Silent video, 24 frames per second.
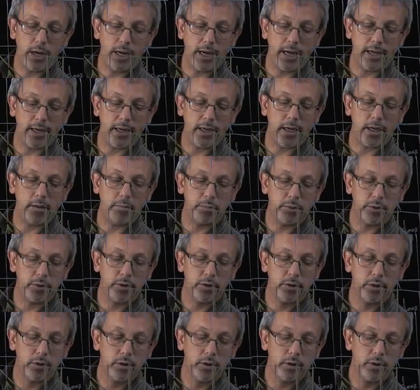add up
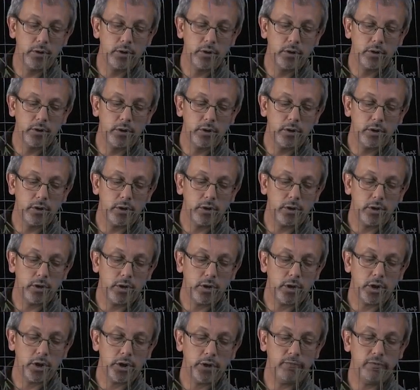
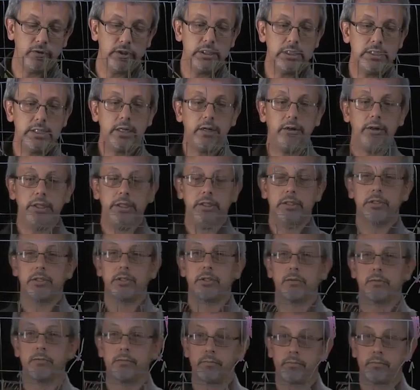all of these areas.